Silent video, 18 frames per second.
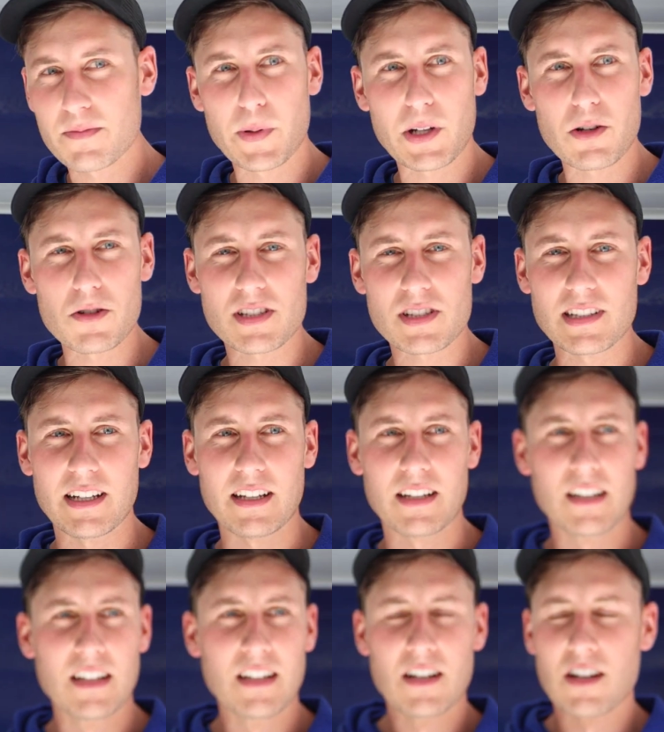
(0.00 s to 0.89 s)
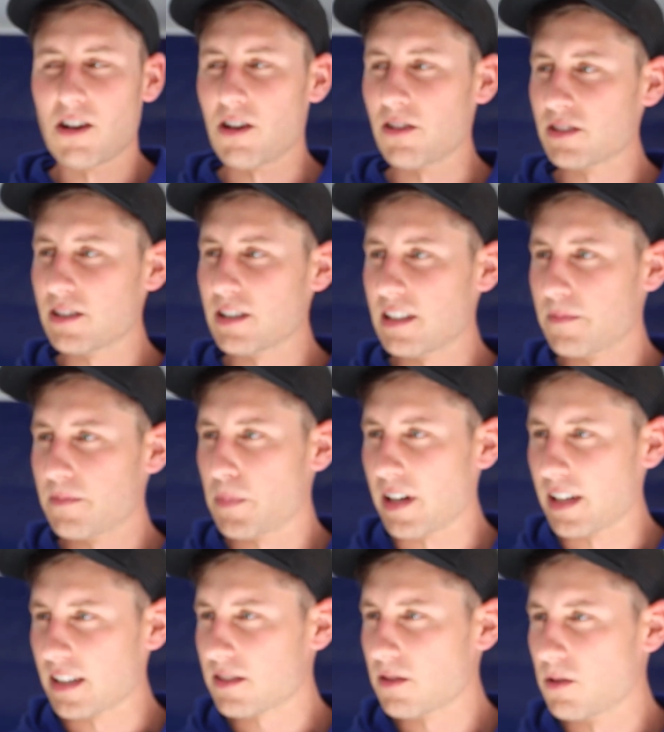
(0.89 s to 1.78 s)
because they on the
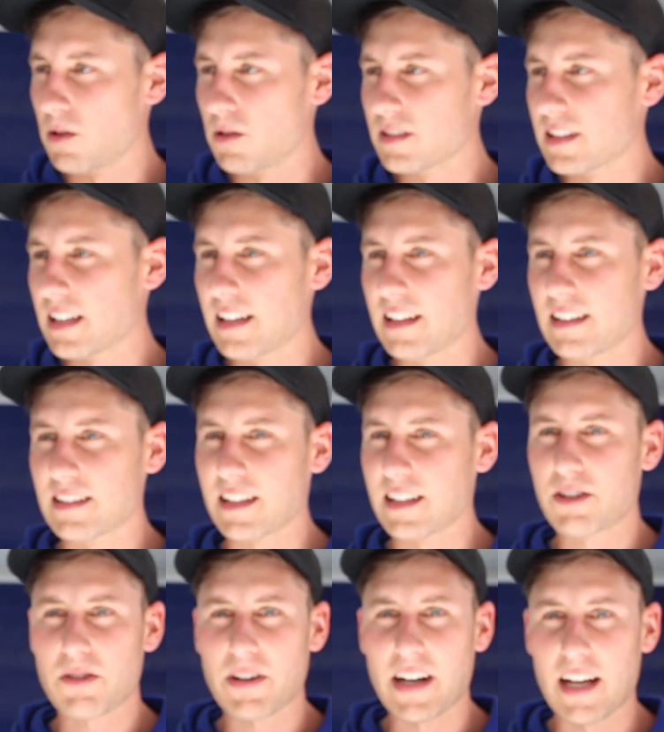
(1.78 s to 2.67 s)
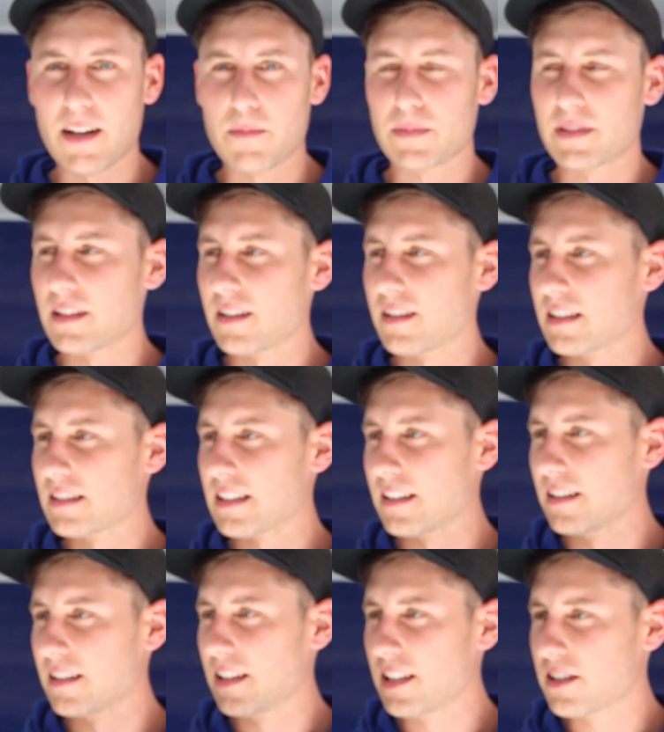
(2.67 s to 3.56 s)
bike the whole day, they cramp,
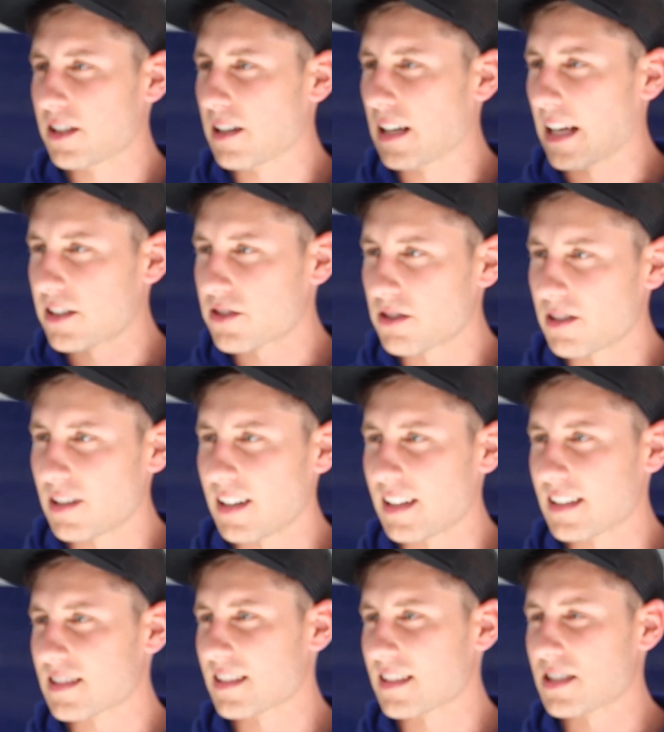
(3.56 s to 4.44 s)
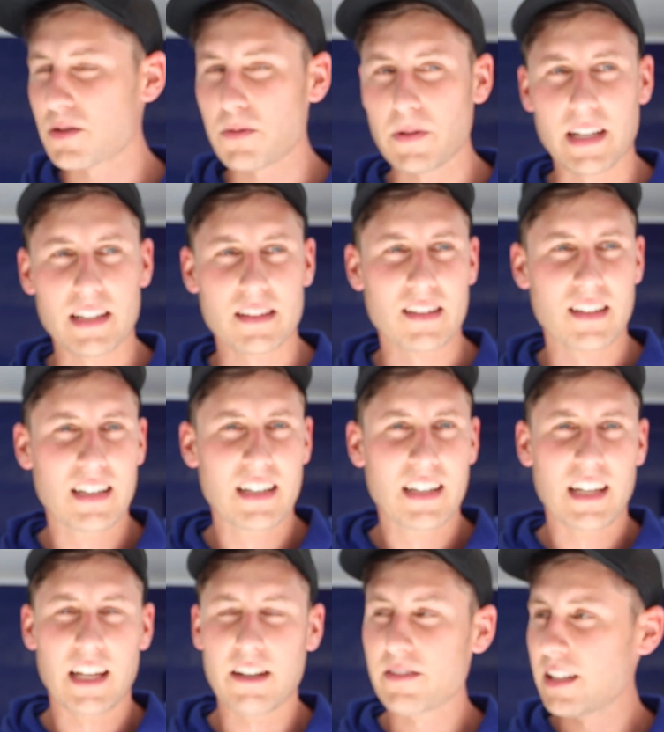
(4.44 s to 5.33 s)
they need electrolytes, they sweat.
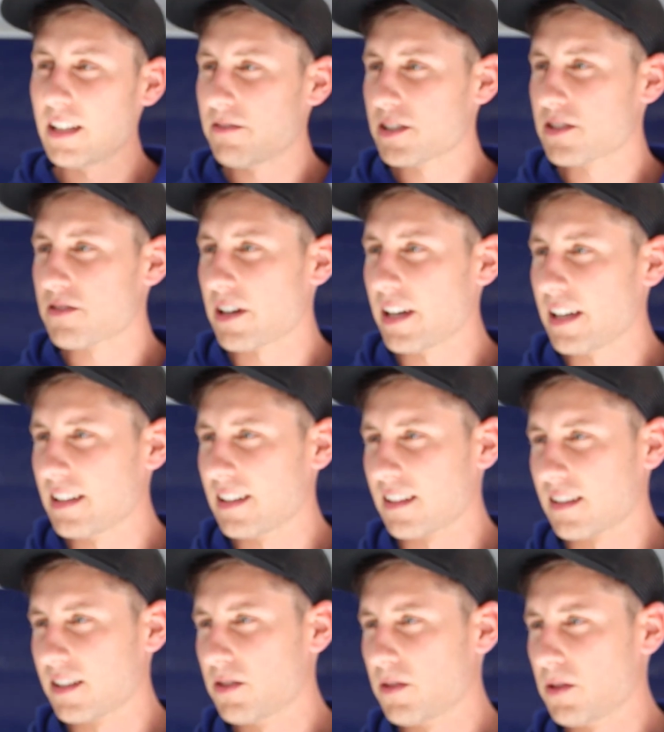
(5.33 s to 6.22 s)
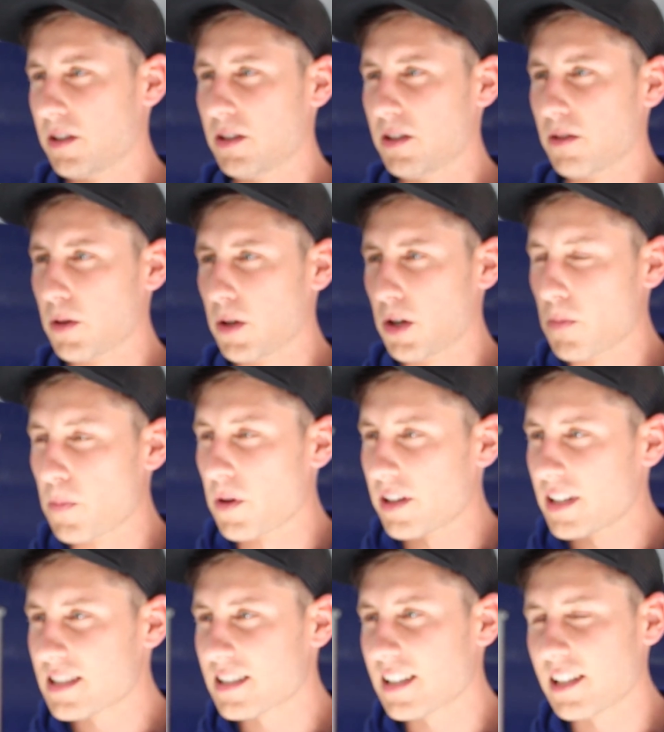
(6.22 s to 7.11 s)
Even if it's raining, you, your
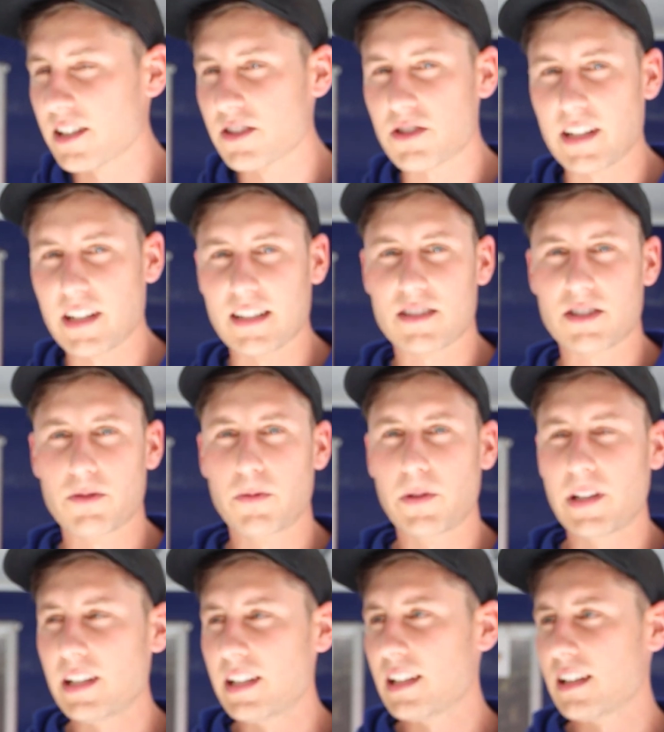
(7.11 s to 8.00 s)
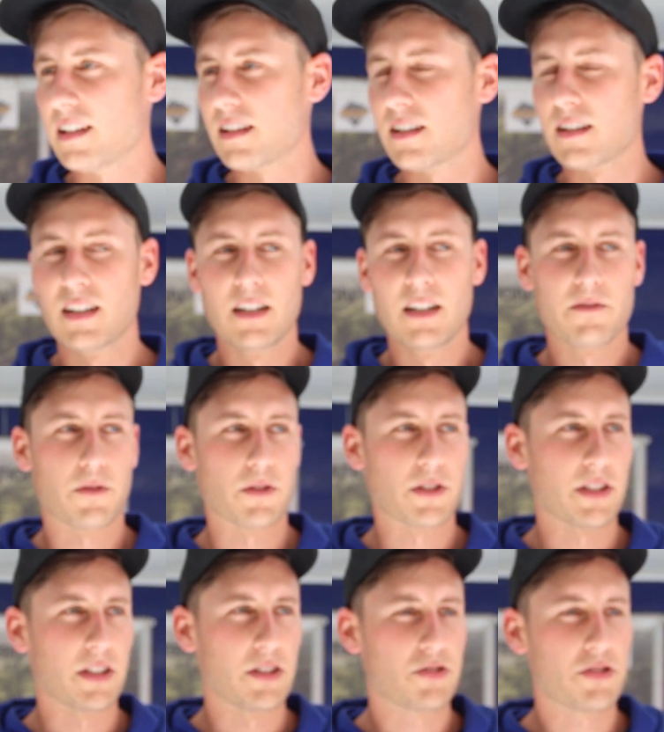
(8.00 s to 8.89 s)
body's getting drained. So we here
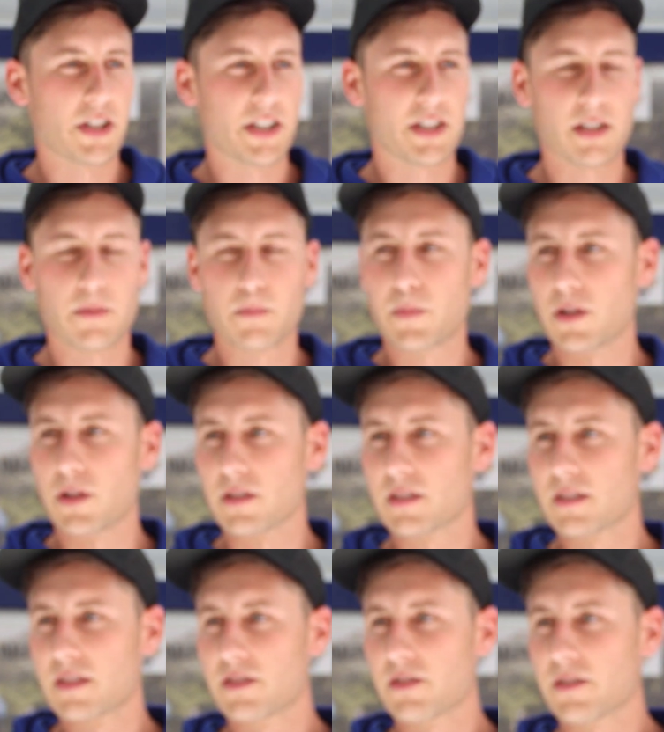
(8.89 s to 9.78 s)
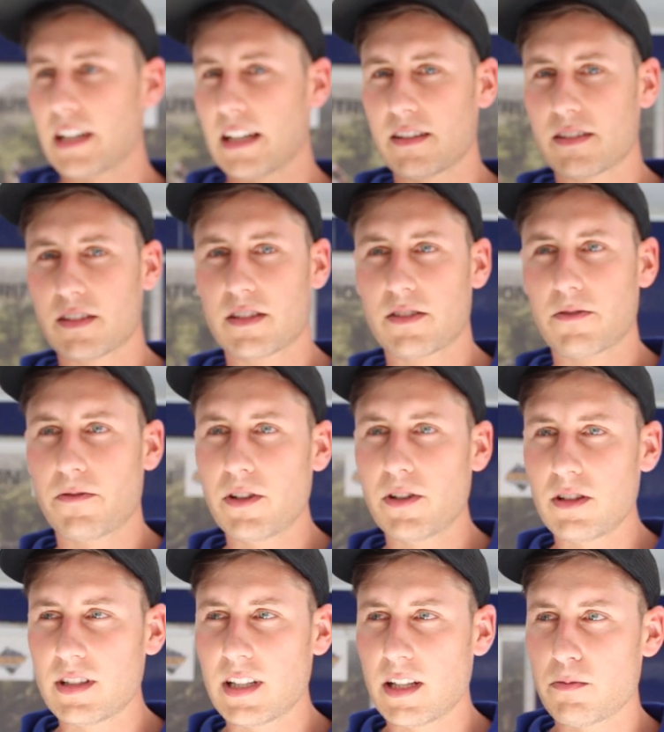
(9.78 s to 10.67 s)
for the nutrition part to get
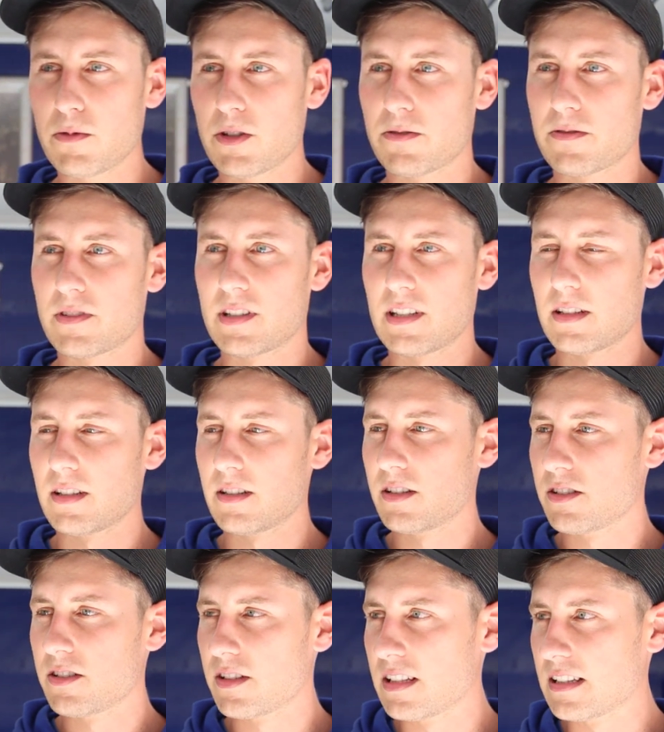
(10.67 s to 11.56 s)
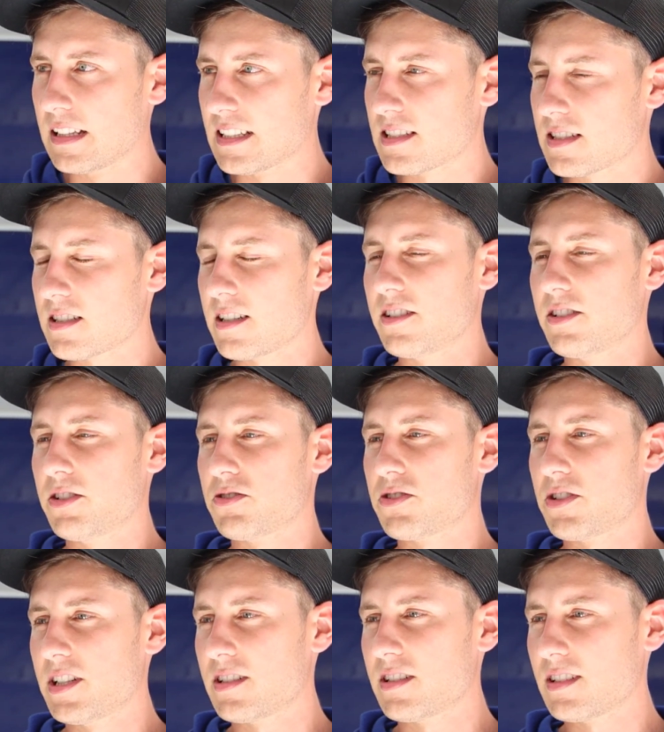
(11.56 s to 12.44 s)
to them with the necessary
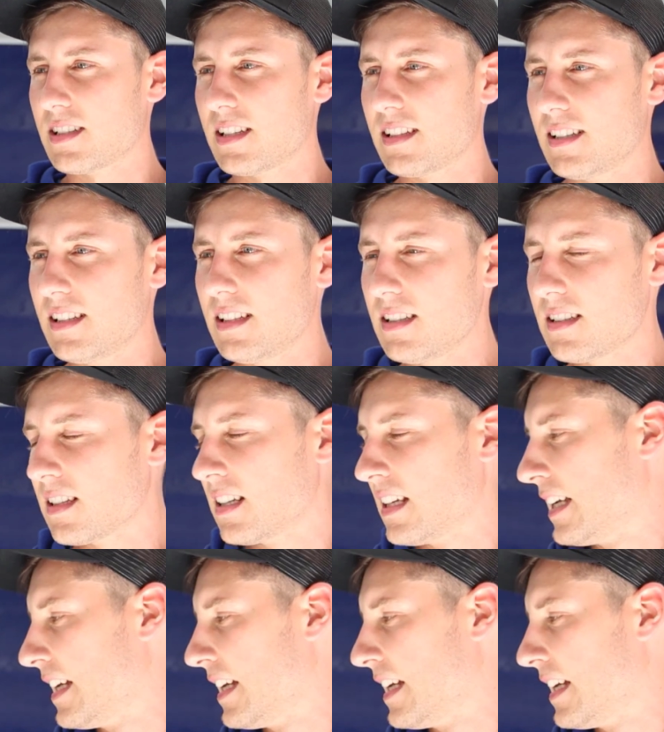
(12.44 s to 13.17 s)
nutrition they need.